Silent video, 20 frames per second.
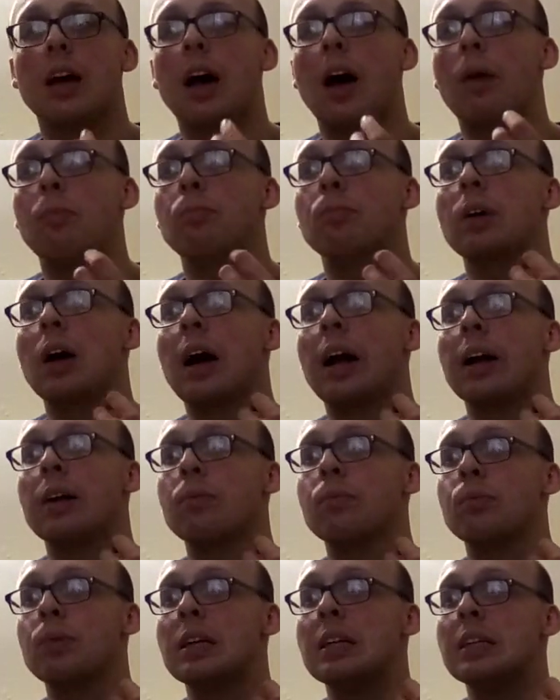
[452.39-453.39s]
and
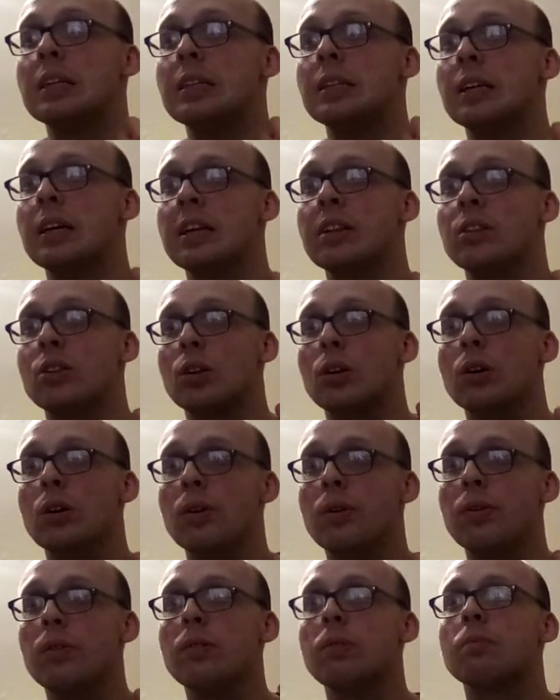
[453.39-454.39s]
we in
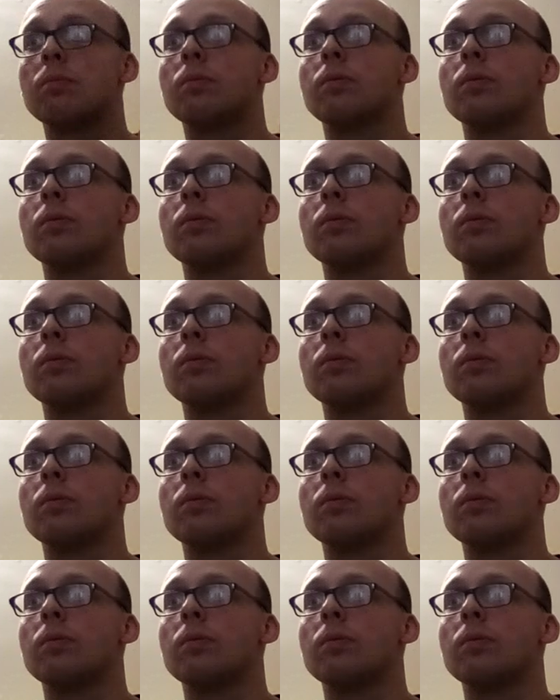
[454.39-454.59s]
turn